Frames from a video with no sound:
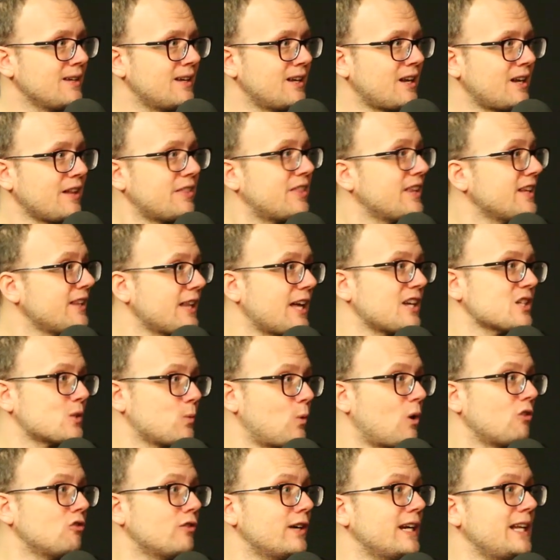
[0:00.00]
And I think that's
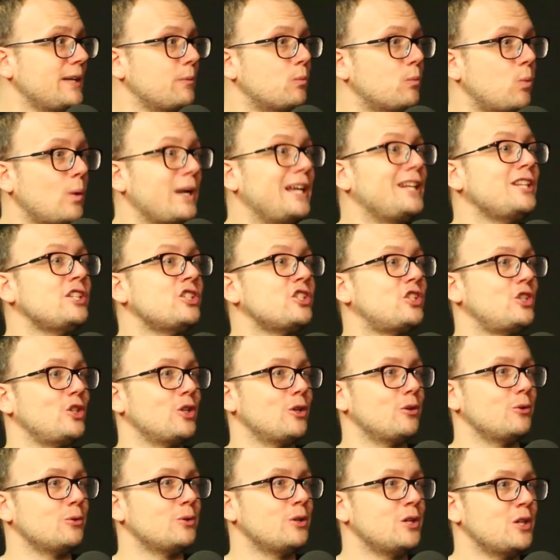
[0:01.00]
what really wins
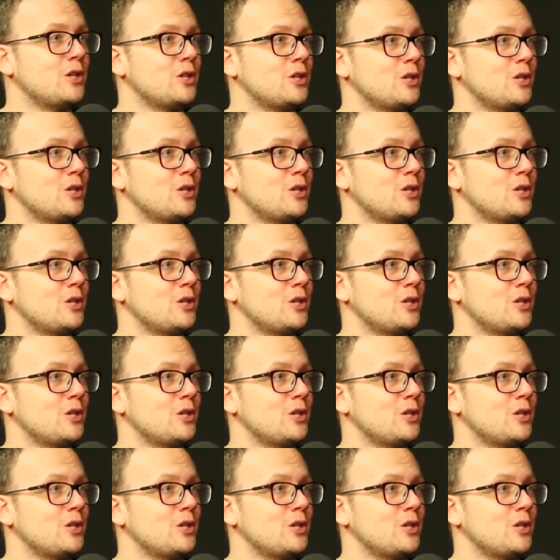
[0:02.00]
you